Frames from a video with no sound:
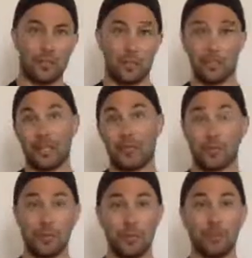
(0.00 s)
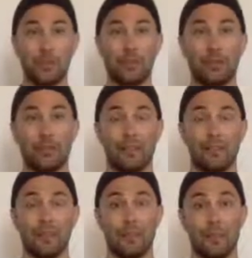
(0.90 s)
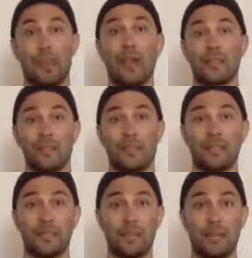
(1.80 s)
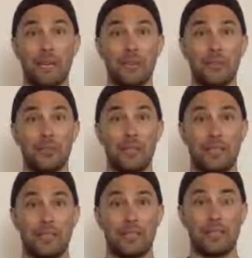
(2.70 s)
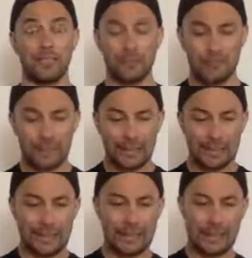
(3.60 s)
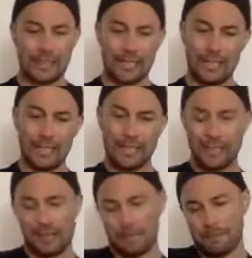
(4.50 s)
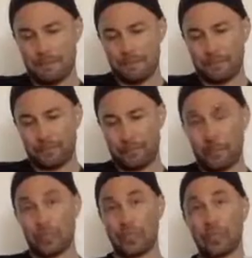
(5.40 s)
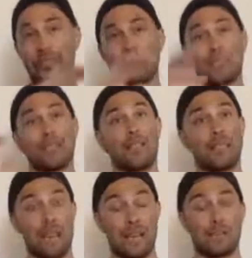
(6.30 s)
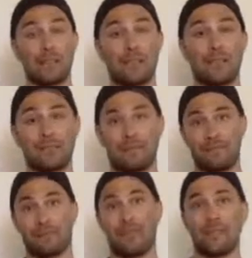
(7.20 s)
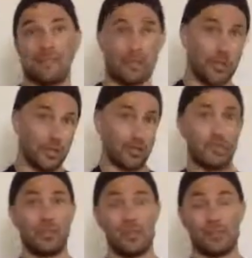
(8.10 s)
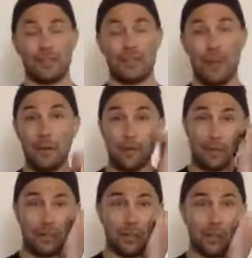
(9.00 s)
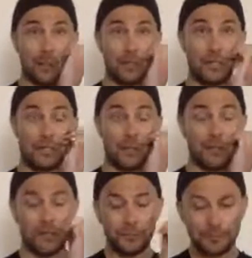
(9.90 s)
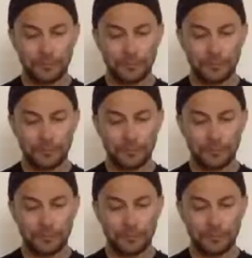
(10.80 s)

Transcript: your relationship with the process of elimination easier. And we're going to discuss the anatomy of the digestion and how everything goes together.